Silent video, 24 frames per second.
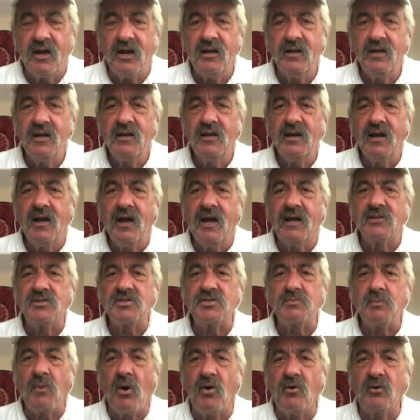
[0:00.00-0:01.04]
perfect. Yeah. And
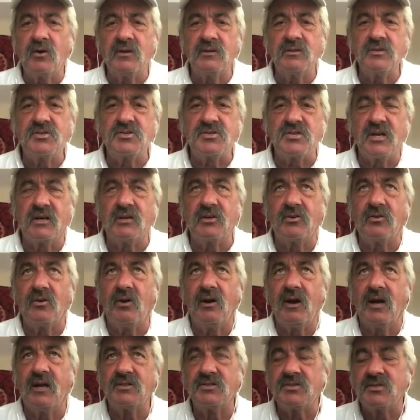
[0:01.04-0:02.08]
smoking
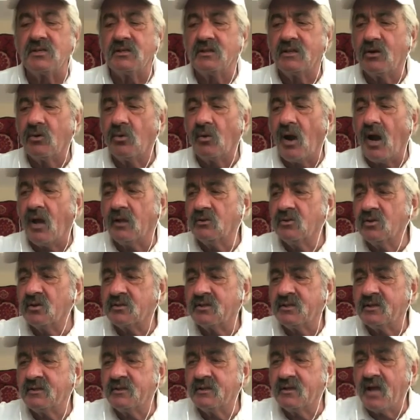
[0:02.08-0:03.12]
cigarettes. And there, I
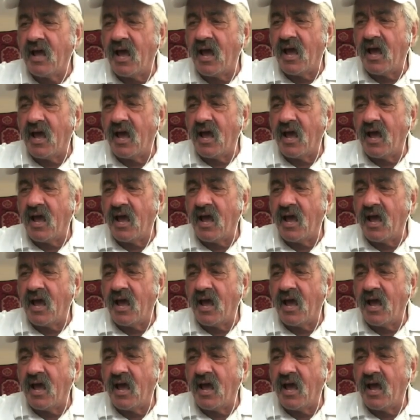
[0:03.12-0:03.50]
looked in an